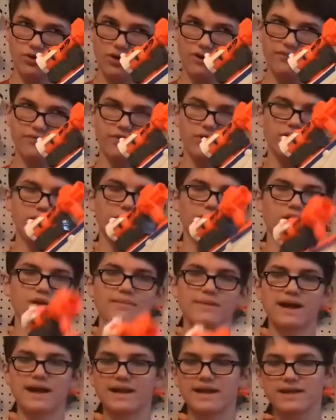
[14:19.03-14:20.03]
or fully
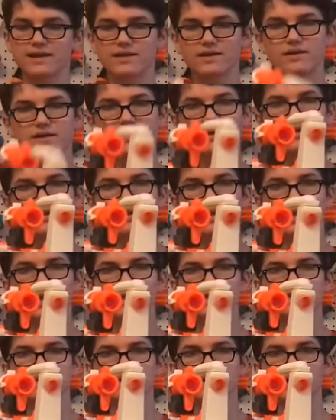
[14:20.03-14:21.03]
automatic,
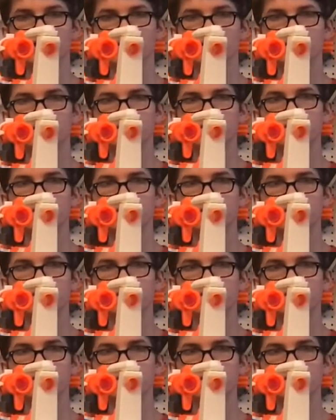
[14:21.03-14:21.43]
like so.